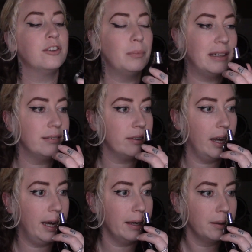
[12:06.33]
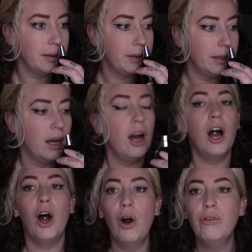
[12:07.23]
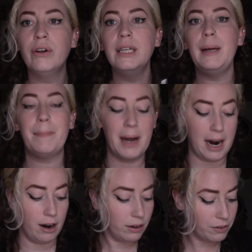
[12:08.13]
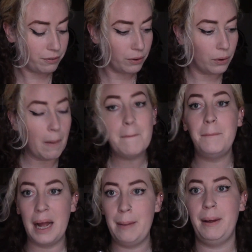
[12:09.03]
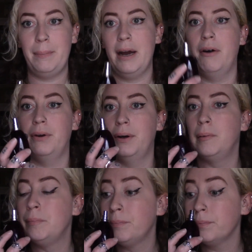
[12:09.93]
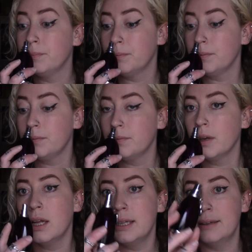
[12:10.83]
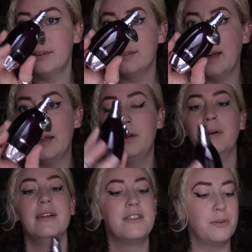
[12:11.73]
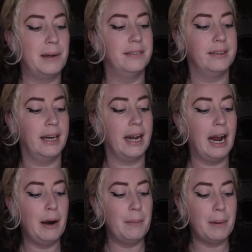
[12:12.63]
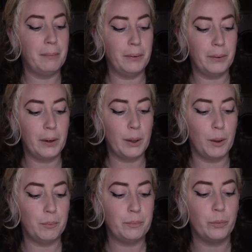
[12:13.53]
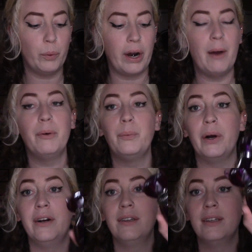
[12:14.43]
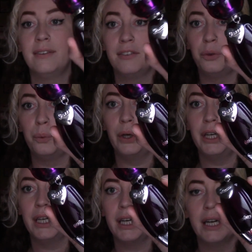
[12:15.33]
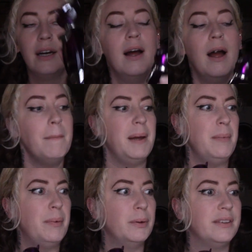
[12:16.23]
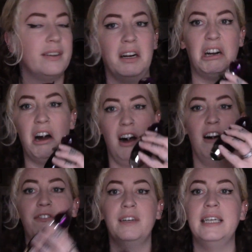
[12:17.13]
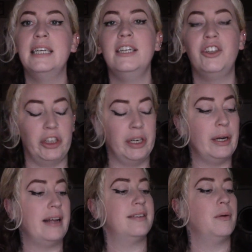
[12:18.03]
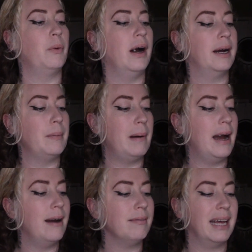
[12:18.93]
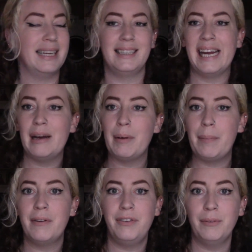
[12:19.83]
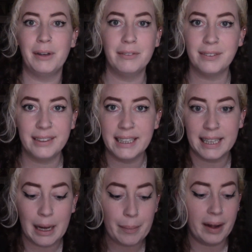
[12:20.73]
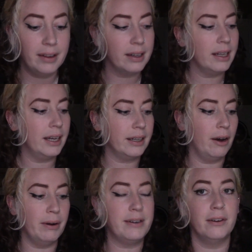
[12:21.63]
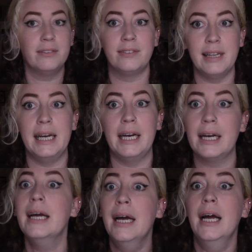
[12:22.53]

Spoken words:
It smells like overly powerful baby powder. That's exactly what this smells like. And I remember when I would wear this to work, people would start coughing and shit as I'm walking by. I'm like, damn, my perfume don't stink that bad. They're like, no, it don't stink.